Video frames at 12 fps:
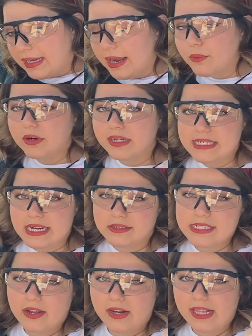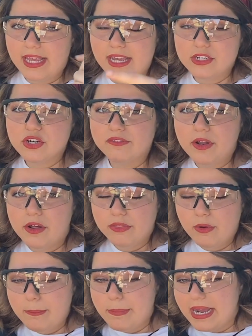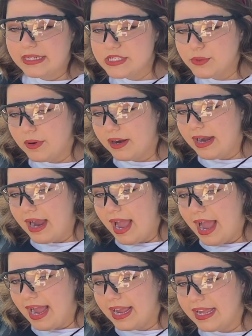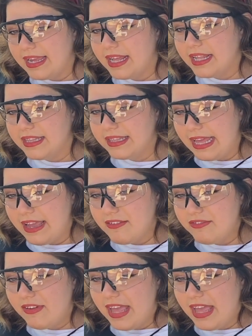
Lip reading: I work in downtown LA. I drove it all the way back to where I live.